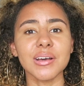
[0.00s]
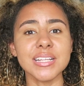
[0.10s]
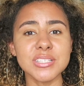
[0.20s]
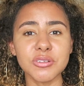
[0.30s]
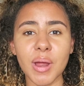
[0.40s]

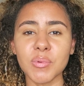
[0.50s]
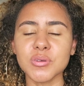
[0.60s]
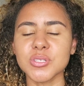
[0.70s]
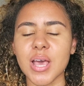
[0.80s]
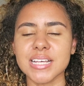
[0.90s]
Instagram
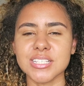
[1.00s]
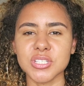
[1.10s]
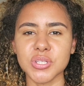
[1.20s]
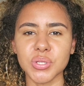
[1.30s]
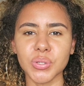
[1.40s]
also has
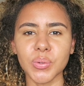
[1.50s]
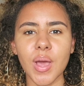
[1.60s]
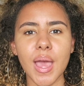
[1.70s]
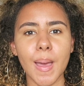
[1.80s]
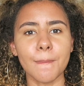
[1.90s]
this new
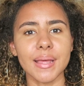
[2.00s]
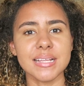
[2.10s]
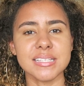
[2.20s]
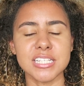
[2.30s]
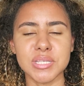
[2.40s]

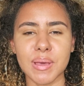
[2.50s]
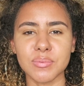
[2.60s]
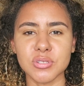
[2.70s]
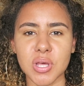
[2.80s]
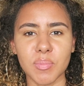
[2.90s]
ability to be
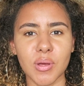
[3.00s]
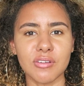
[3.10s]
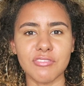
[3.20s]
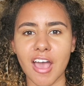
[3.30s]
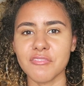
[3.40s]
able to
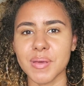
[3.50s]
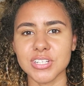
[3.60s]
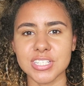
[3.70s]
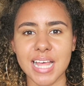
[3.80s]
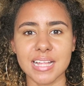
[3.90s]
upload 5
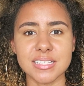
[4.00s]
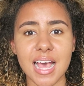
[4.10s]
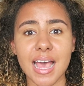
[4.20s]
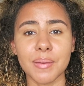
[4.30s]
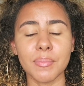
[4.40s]
pictures at a
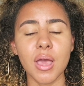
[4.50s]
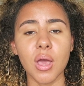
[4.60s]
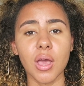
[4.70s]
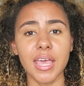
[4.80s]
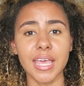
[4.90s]
time
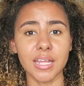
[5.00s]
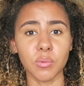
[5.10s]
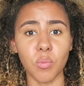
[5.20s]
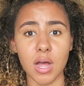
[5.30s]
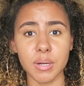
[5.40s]

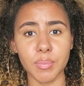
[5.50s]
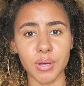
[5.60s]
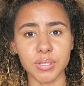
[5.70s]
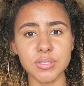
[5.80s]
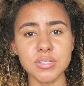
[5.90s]
in one
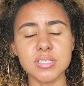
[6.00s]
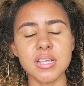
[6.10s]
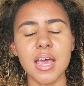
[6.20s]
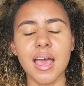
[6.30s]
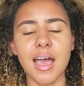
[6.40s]
post.
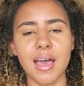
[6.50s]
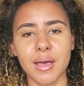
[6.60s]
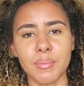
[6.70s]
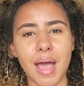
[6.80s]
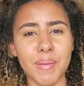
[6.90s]

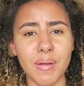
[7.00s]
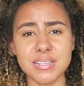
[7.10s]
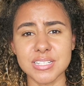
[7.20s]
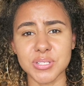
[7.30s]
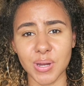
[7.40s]
I
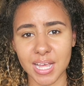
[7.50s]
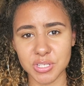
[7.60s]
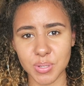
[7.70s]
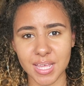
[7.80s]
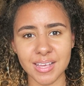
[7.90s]
personally don't
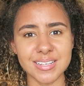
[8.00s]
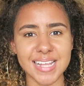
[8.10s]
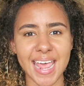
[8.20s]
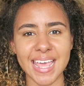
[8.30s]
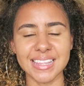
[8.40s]
like doing it because
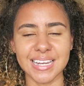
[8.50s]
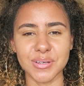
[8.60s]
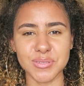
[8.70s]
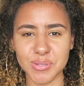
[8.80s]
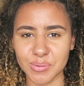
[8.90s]
I hate the
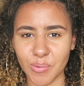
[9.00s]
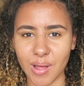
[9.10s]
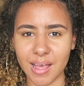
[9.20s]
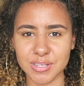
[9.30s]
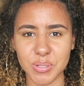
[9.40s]
little
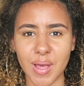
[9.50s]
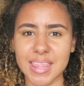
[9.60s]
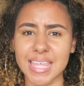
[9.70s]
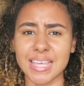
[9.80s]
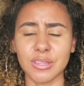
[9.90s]

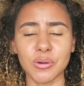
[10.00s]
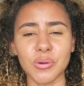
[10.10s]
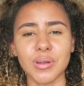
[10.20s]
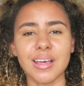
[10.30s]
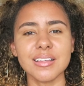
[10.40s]
square thing in the
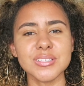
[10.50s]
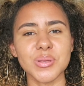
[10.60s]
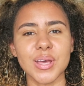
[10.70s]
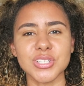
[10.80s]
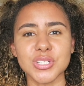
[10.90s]
corner,
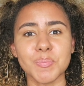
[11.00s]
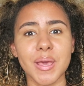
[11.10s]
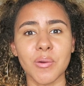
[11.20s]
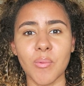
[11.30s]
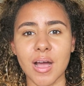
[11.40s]
so I just
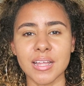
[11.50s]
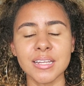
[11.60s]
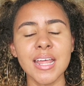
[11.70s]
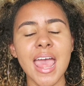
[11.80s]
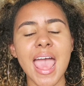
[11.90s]
pick
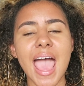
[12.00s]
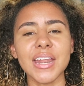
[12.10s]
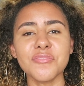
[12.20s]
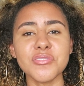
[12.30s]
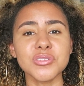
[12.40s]
one.
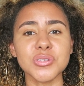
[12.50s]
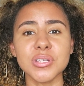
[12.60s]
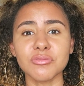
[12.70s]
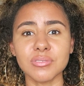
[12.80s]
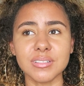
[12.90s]
And if you
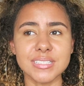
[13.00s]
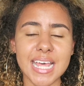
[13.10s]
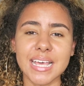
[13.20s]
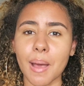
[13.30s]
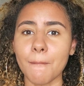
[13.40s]
did
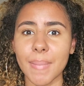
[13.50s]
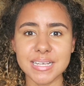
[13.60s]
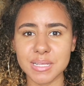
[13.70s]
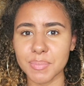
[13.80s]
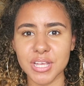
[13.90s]
take
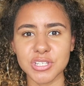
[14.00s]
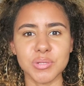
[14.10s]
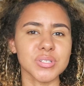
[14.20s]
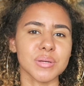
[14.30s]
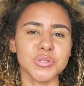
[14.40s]
amazing
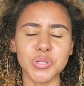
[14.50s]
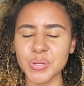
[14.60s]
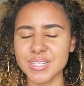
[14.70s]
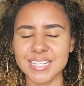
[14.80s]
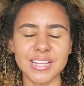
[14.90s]
pictures, which I'm sure
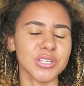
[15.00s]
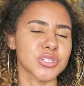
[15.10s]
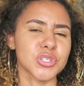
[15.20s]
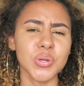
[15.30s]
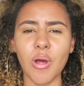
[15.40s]
you did
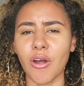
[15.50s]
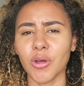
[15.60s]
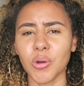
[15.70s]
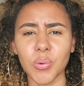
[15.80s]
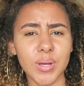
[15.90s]
because you are
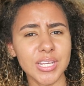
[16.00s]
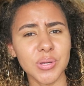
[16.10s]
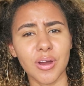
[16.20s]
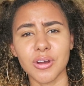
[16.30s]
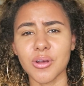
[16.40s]
a queen,
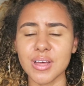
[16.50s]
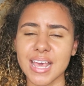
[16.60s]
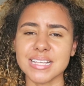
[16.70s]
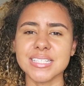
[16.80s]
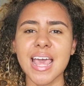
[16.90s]
you are a
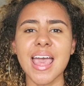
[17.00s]
goddess,